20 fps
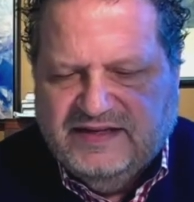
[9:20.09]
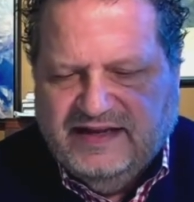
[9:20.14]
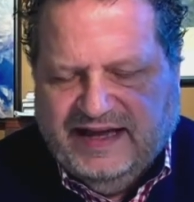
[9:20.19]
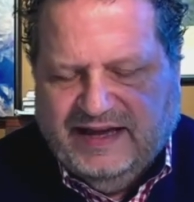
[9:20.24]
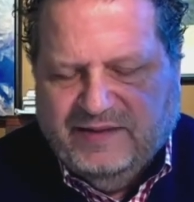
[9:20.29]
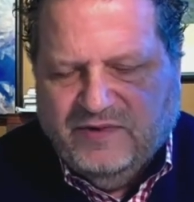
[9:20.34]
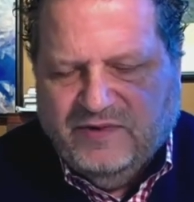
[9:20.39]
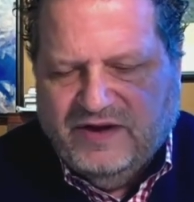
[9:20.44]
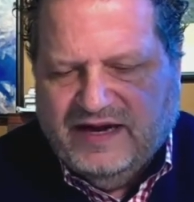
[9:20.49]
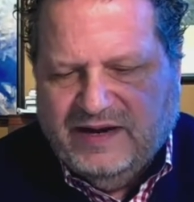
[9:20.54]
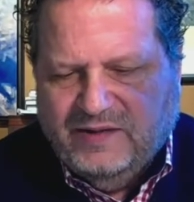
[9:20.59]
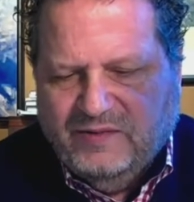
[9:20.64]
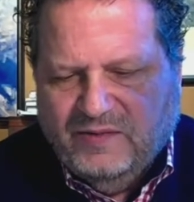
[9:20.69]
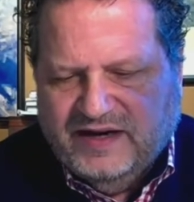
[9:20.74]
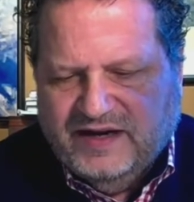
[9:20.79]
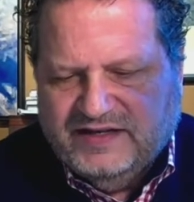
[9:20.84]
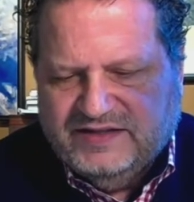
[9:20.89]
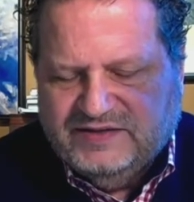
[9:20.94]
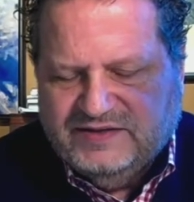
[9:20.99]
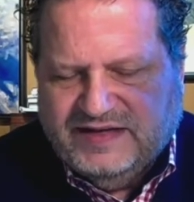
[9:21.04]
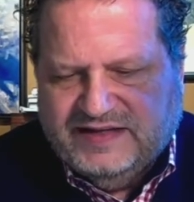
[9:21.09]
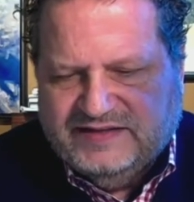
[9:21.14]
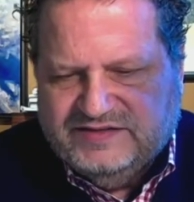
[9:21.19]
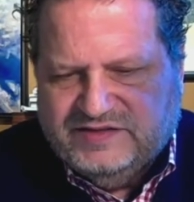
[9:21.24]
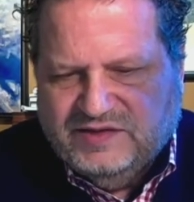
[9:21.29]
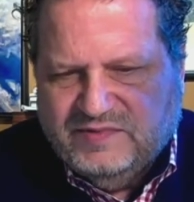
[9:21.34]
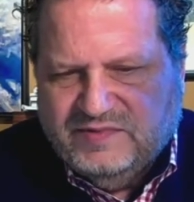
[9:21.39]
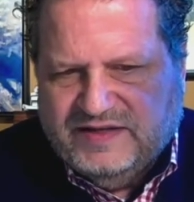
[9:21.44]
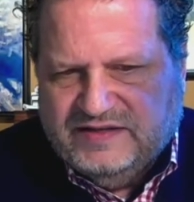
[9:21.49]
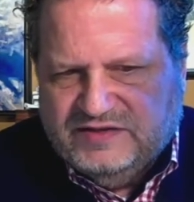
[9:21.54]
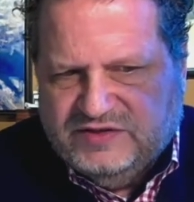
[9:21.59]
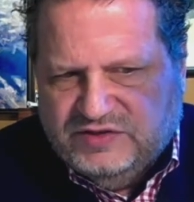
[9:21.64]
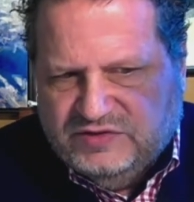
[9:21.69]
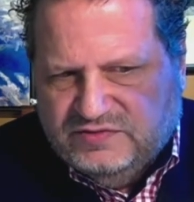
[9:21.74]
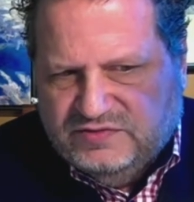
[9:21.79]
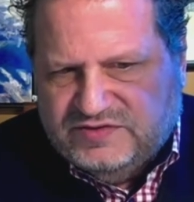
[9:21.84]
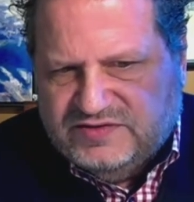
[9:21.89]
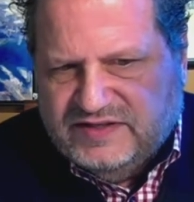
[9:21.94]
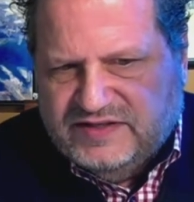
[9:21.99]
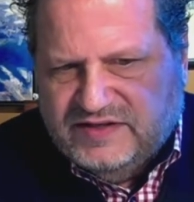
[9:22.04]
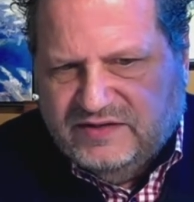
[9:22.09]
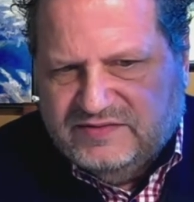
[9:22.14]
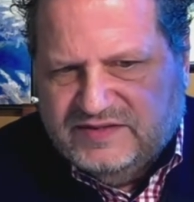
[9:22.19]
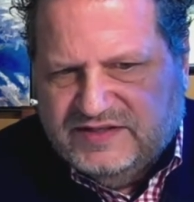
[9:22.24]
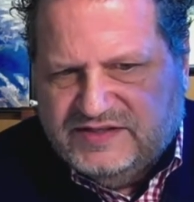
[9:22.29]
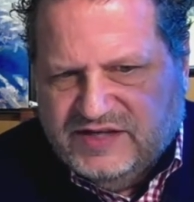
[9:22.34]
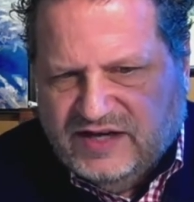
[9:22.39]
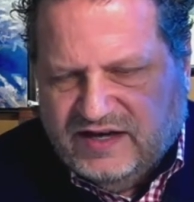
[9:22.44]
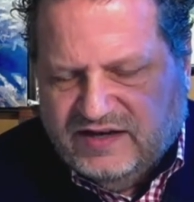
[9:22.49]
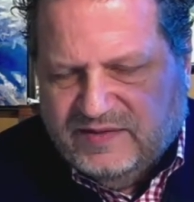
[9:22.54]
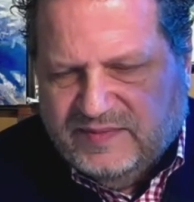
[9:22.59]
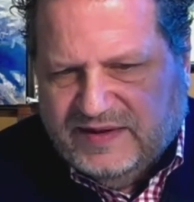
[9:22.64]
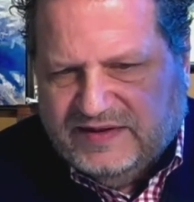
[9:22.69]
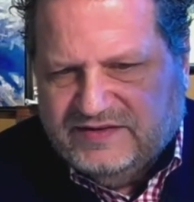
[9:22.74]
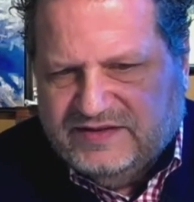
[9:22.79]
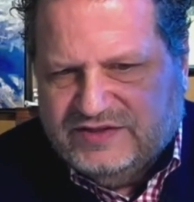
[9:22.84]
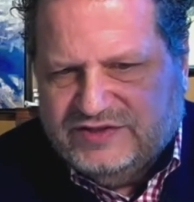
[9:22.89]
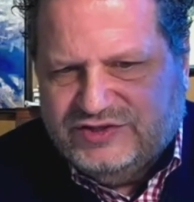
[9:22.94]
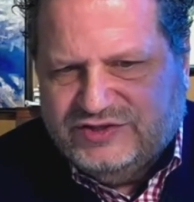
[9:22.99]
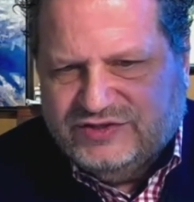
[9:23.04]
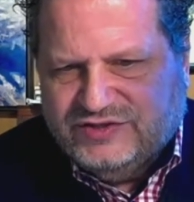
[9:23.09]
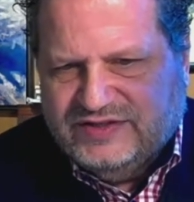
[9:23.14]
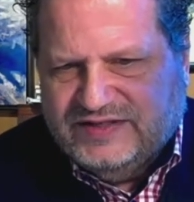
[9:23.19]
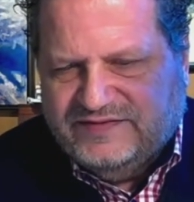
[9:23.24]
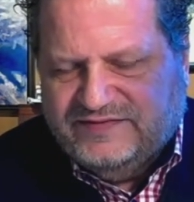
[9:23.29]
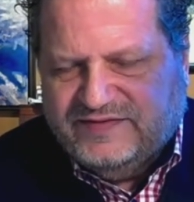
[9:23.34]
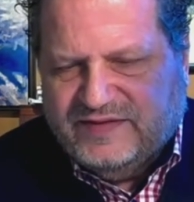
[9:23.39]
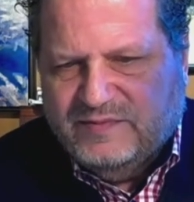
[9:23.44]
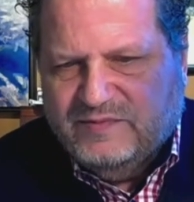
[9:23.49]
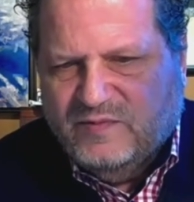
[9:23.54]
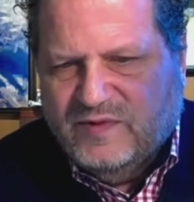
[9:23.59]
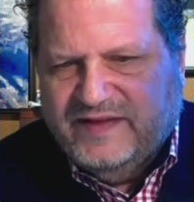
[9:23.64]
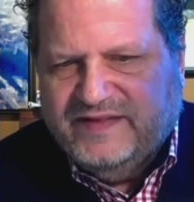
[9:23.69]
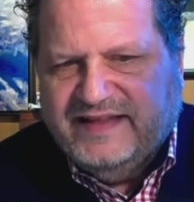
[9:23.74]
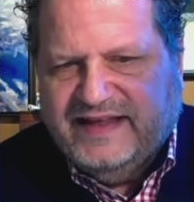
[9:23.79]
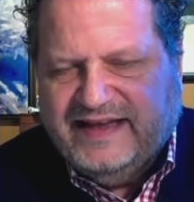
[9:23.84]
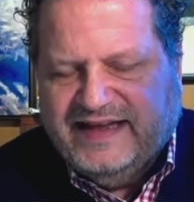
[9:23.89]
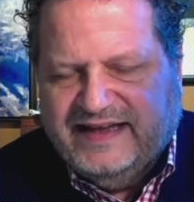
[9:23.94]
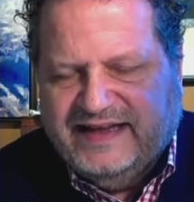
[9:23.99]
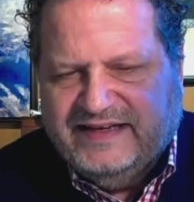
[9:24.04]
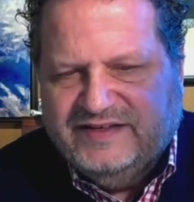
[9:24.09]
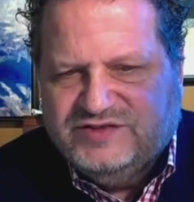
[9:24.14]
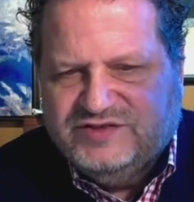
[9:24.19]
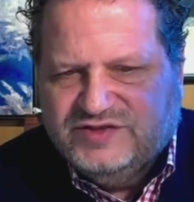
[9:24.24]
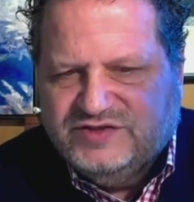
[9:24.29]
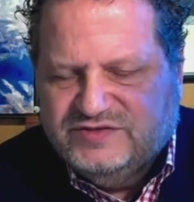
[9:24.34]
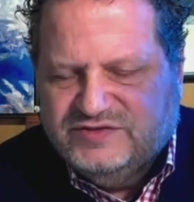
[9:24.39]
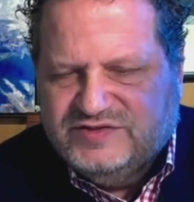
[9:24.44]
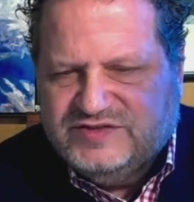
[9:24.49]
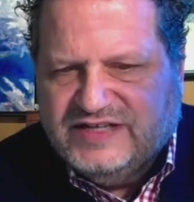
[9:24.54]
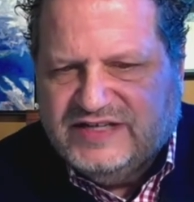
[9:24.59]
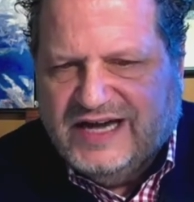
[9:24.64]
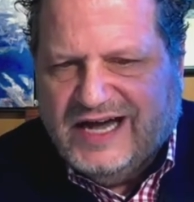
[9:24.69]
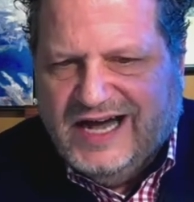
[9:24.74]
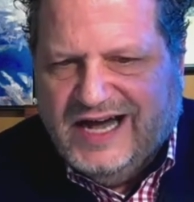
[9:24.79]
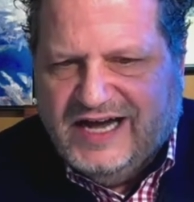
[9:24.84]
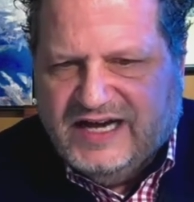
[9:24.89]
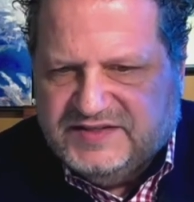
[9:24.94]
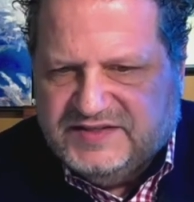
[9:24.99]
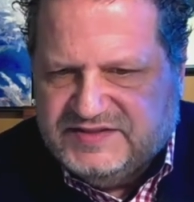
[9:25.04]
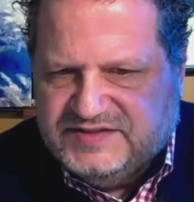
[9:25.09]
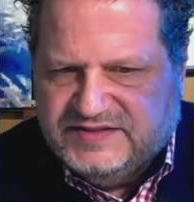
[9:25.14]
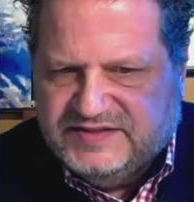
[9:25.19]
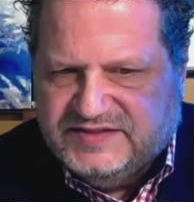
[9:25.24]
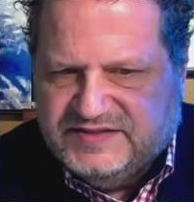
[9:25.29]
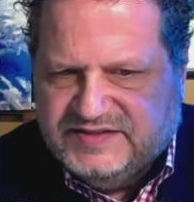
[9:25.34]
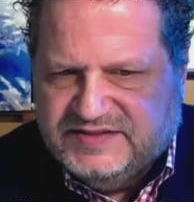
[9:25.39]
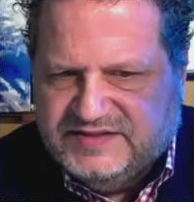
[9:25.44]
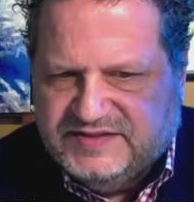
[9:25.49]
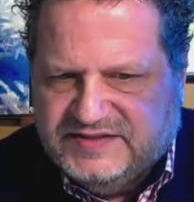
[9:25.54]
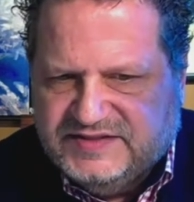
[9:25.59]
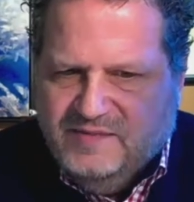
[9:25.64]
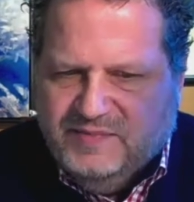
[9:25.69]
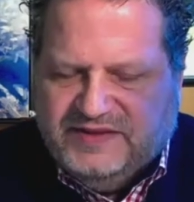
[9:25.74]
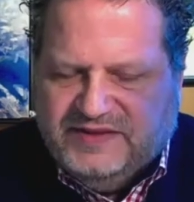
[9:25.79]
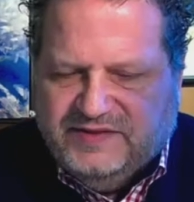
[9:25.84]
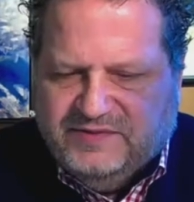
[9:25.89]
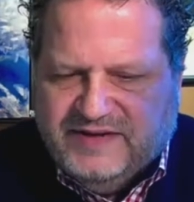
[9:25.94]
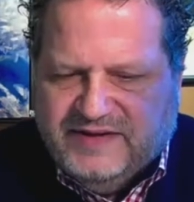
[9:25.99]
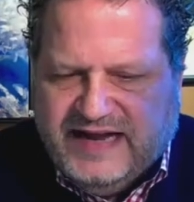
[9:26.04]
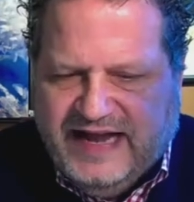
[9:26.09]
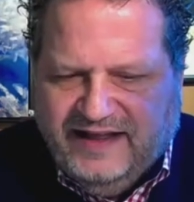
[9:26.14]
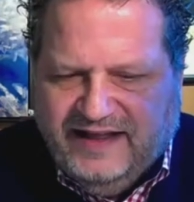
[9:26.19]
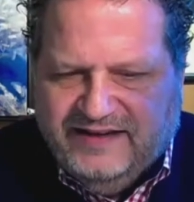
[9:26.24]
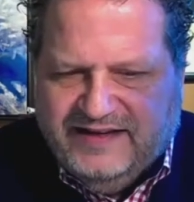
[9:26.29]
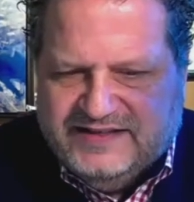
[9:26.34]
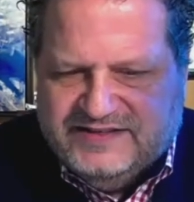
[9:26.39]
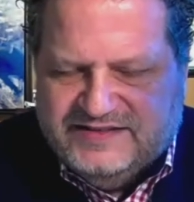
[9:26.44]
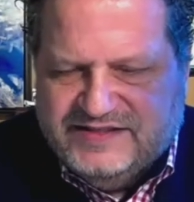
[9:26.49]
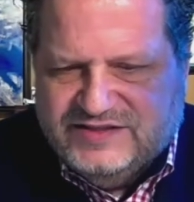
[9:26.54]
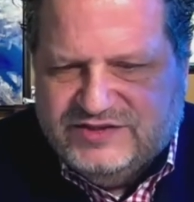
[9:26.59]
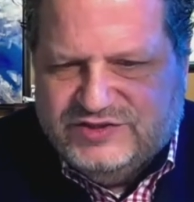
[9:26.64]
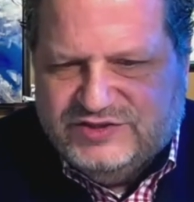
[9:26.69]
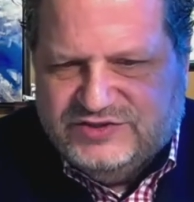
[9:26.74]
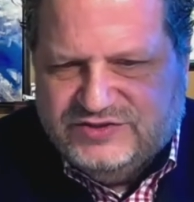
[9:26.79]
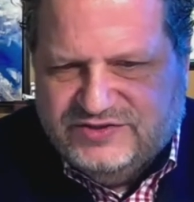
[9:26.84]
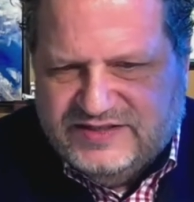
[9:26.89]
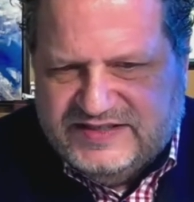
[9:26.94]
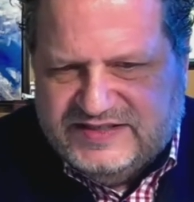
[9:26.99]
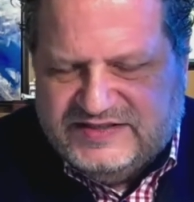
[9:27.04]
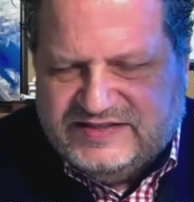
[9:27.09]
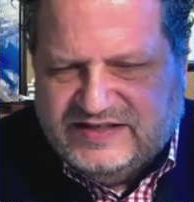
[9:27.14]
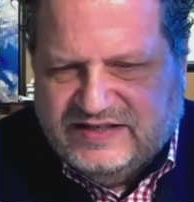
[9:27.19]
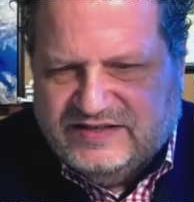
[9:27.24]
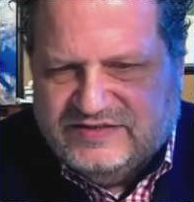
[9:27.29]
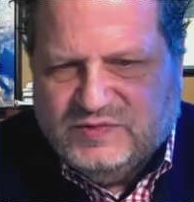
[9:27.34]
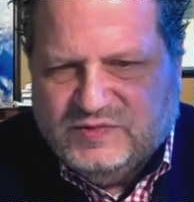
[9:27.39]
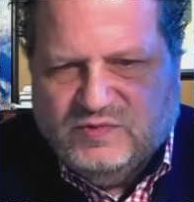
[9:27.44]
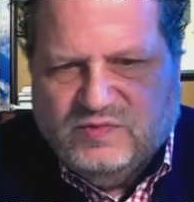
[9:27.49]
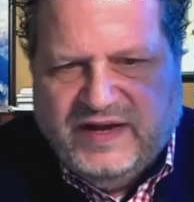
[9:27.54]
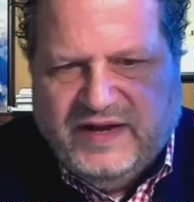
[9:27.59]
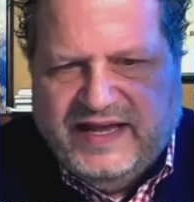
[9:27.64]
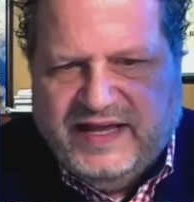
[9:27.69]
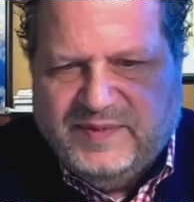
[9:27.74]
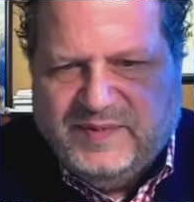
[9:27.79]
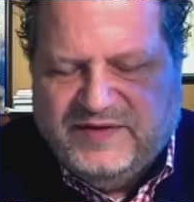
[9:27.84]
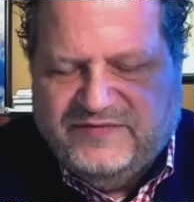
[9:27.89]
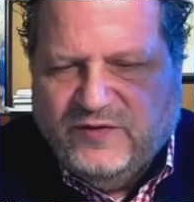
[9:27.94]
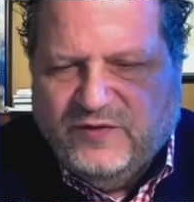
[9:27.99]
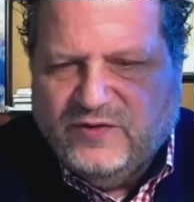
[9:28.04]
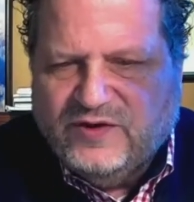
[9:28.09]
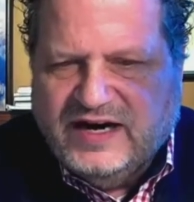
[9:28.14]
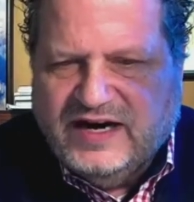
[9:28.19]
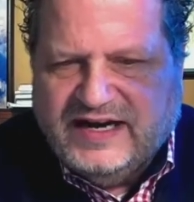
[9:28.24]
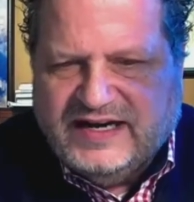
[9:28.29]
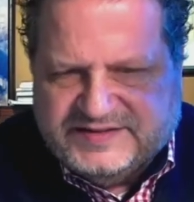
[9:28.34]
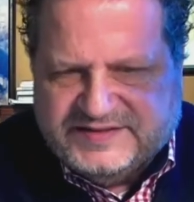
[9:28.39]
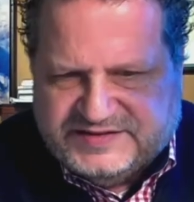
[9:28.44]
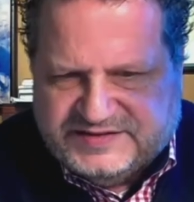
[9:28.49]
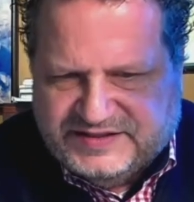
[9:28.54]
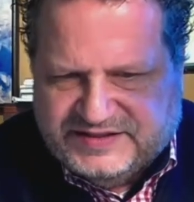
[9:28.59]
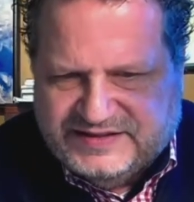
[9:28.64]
And what I want to do, and so we usually only talk about the journey from when they get introduced to us. Yeah. But the reality is the journey starts way before us.